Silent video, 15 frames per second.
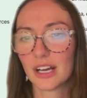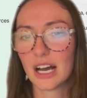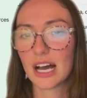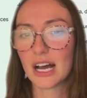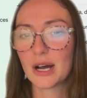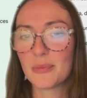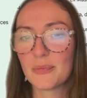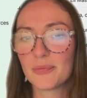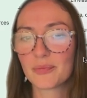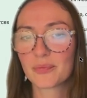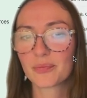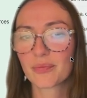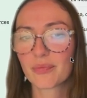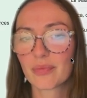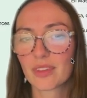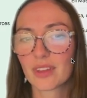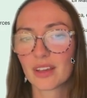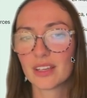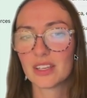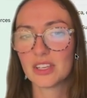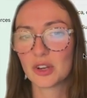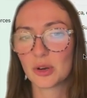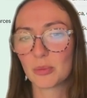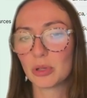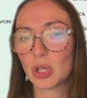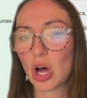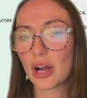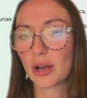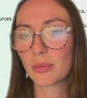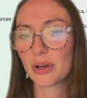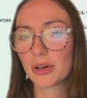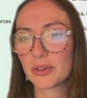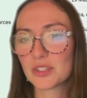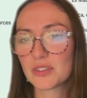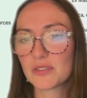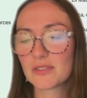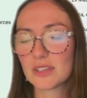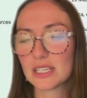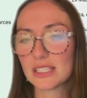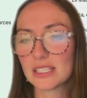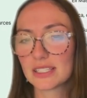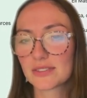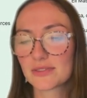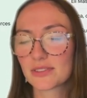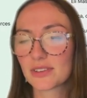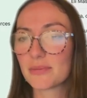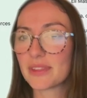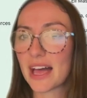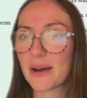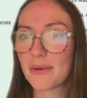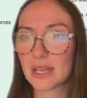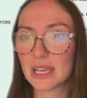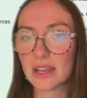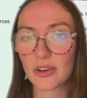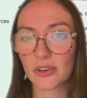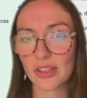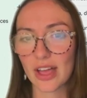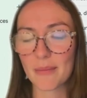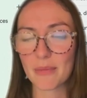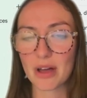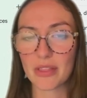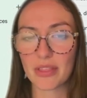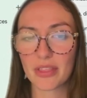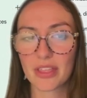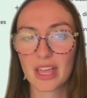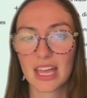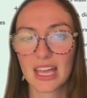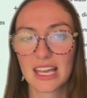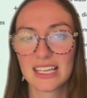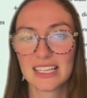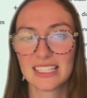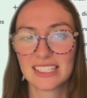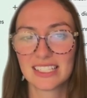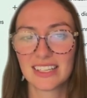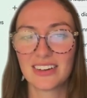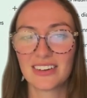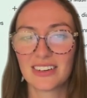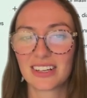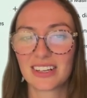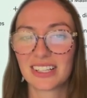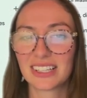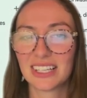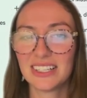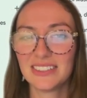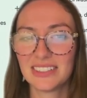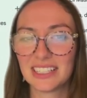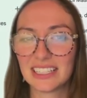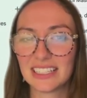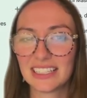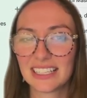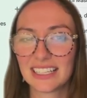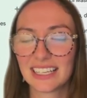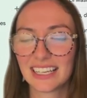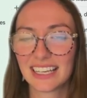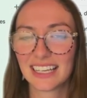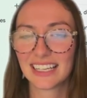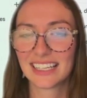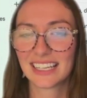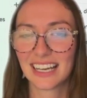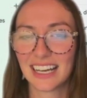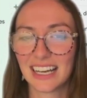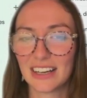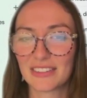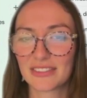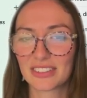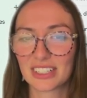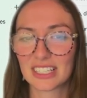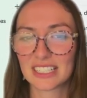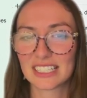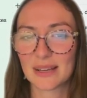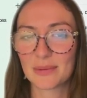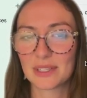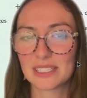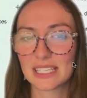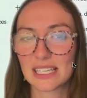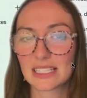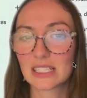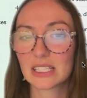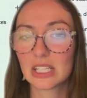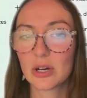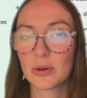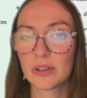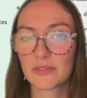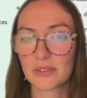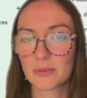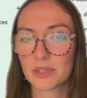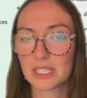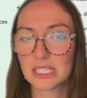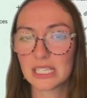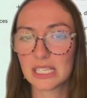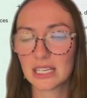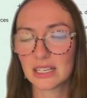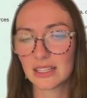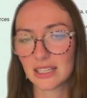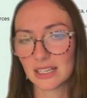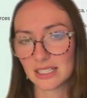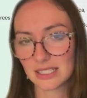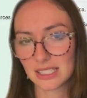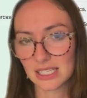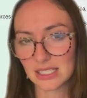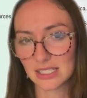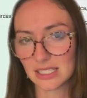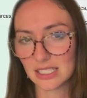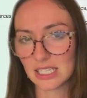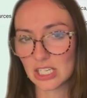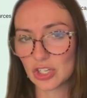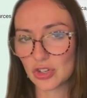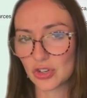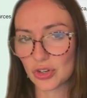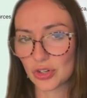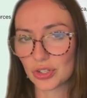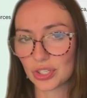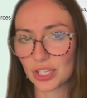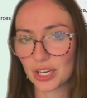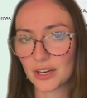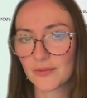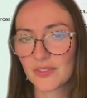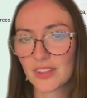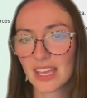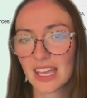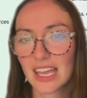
um, your blog post feeds from that week or that month. So Chloe, for example, it says Chloe from the teen, and then it says the teen journal here.